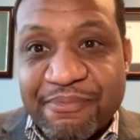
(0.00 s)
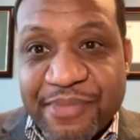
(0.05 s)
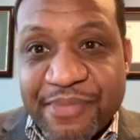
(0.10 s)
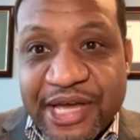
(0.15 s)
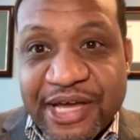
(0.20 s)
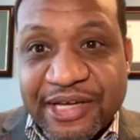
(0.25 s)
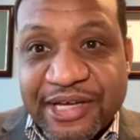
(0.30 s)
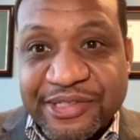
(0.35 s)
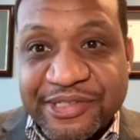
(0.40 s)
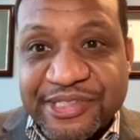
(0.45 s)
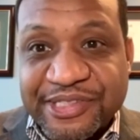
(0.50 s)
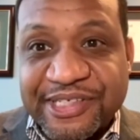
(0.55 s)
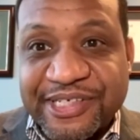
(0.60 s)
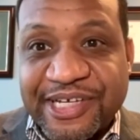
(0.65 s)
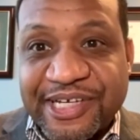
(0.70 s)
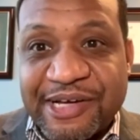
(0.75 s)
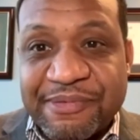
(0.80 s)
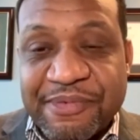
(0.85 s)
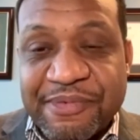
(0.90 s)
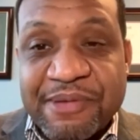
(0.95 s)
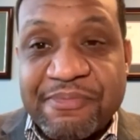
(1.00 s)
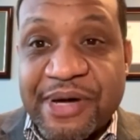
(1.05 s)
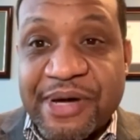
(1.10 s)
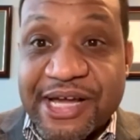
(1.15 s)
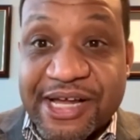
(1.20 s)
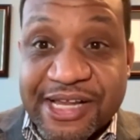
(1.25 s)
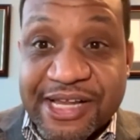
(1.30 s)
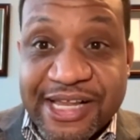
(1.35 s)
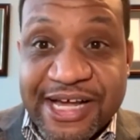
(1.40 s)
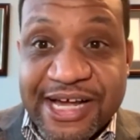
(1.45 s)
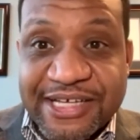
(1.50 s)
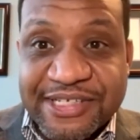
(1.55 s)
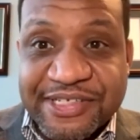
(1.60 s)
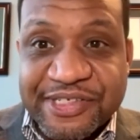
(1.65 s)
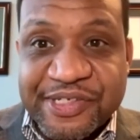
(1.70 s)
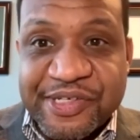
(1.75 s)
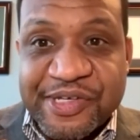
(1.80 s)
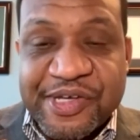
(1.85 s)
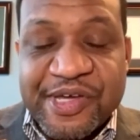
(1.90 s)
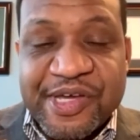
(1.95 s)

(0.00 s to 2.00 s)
males um, in my class,